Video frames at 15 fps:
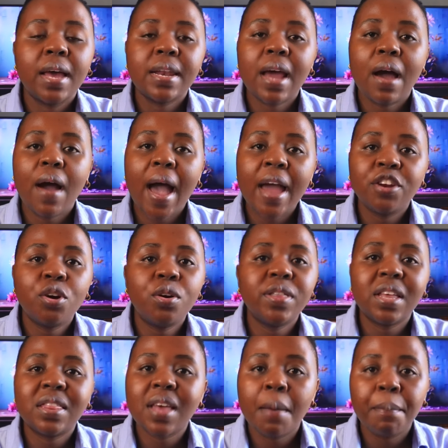Now, I know
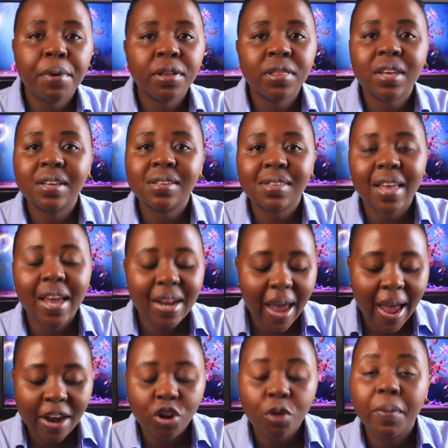that there are birthdays that
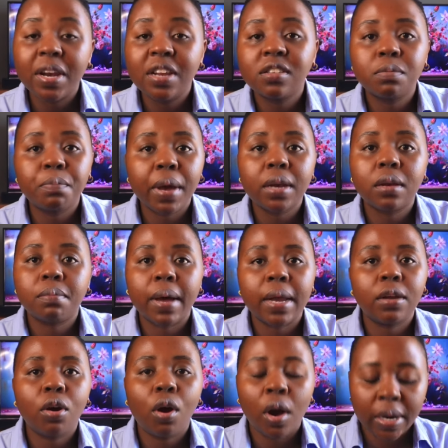I normally spend
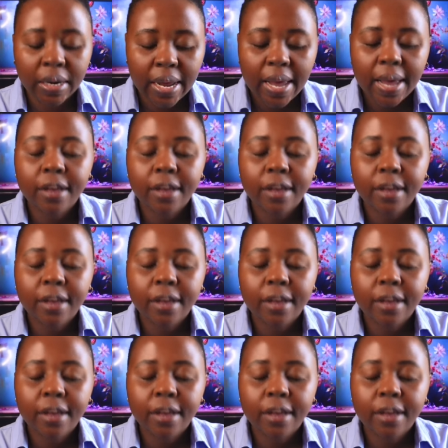money on.